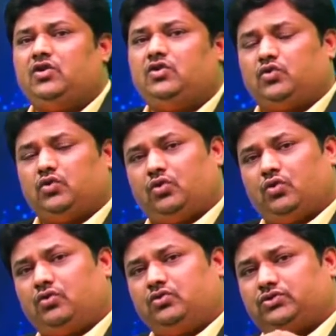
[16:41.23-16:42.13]
So
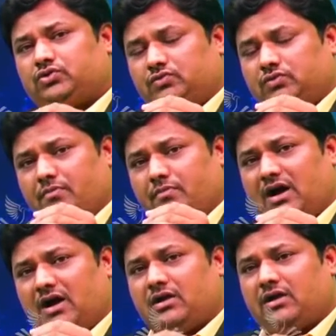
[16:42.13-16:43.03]
those
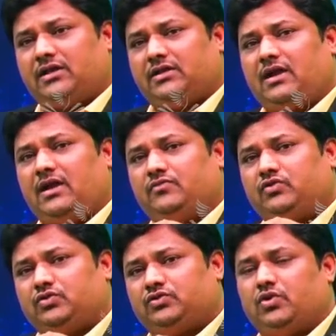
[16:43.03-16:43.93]
mock exam,
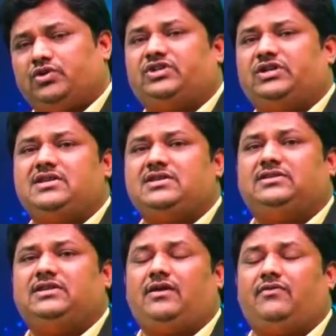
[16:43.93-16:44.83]
those questions,
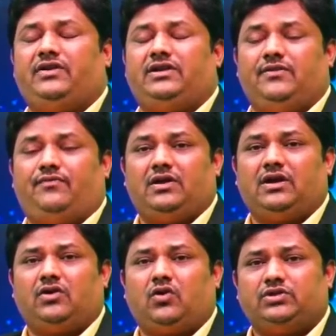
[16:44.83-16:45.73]
the with
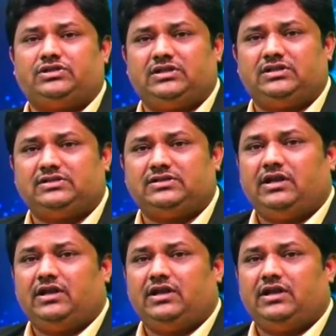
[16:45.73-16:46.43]
difficult questions,